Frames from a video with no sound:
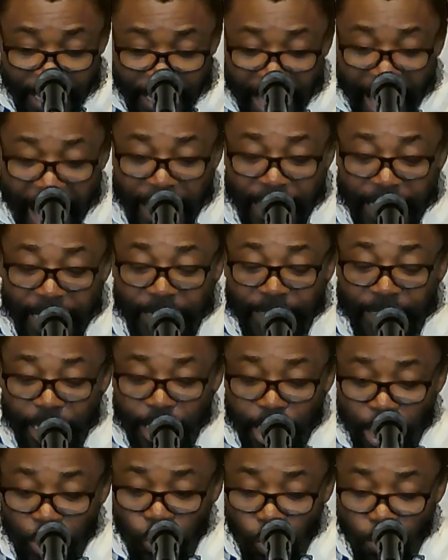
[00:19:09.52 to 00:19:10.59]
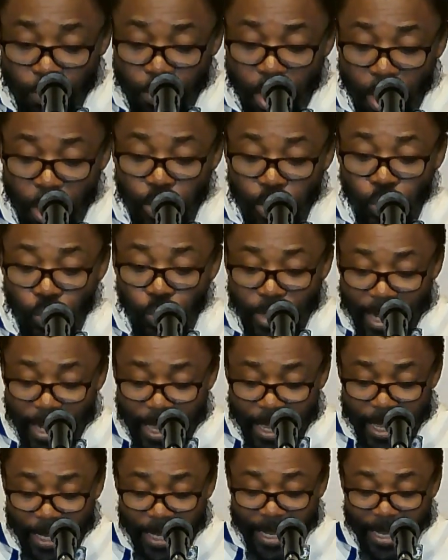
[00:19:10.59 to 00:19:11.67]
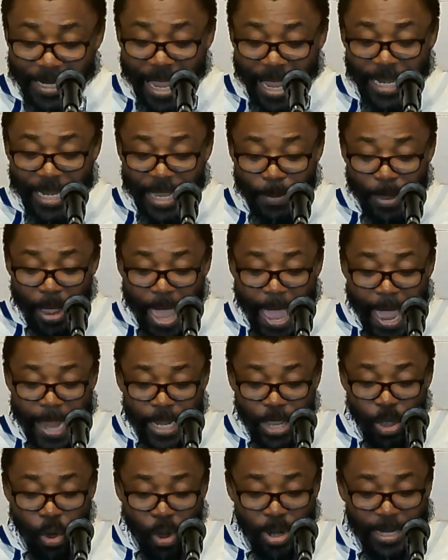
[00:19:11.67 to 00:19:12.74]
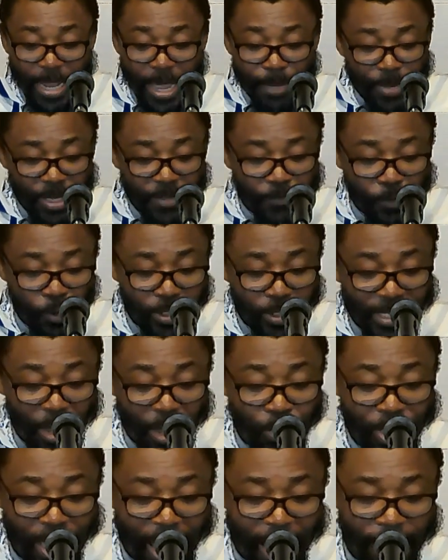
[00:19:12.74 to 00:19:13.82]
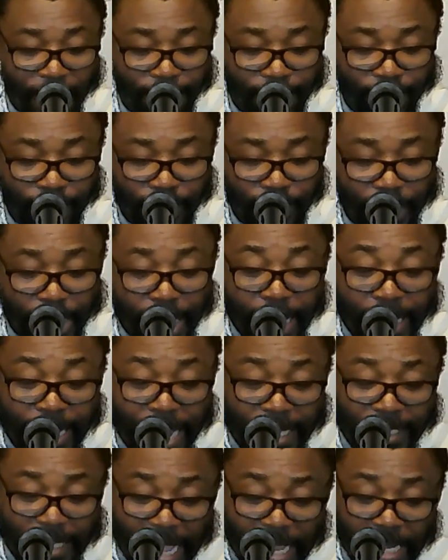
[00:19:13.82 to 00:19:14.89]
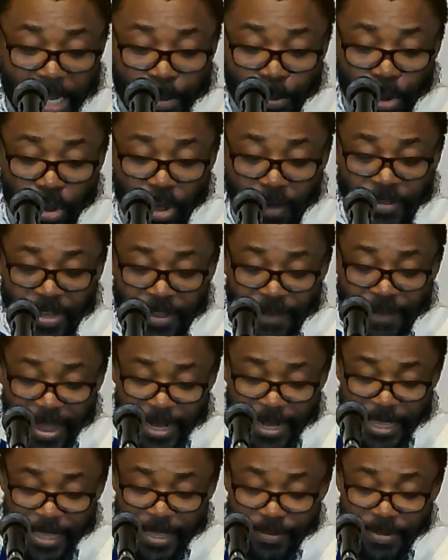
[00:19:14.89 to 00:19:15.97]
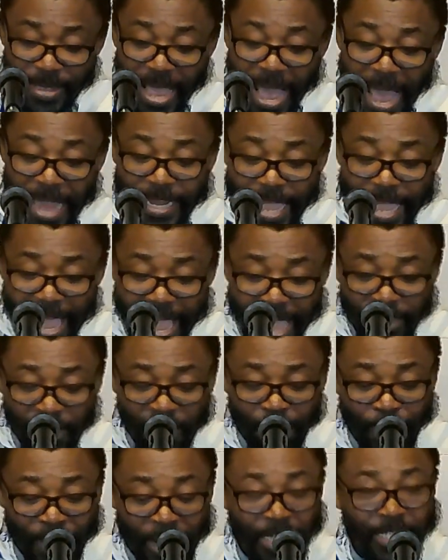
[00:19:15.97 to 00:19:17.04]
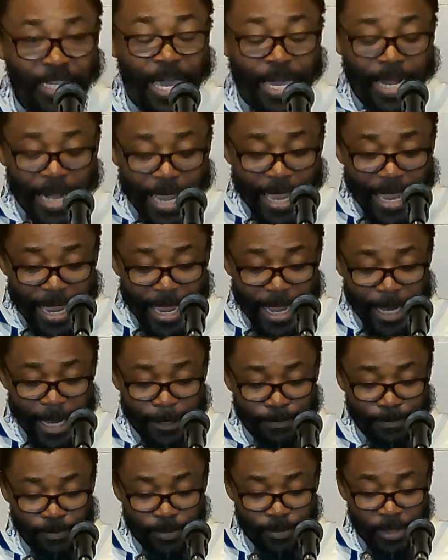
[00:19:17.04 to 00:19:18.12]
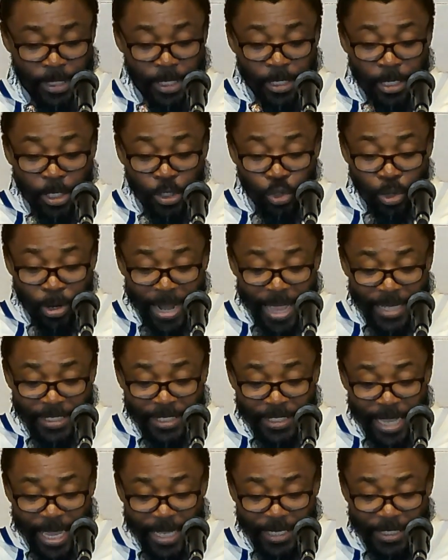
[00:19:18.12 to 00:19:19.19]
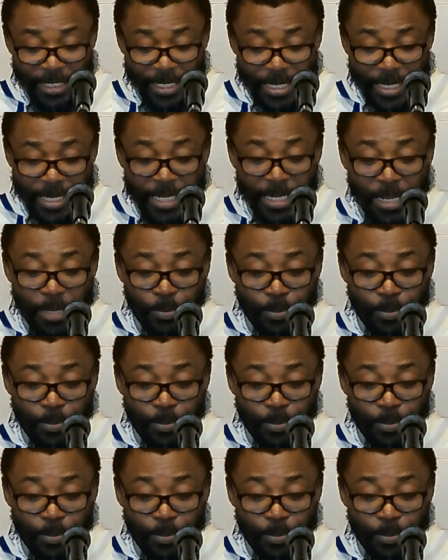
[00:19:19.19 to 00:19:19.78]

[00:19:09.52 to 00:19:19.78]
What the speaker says: and is a little more unique than any other mitzvahs that we have. Later in the book of Devarim, at the end of Parashat, the Torah states in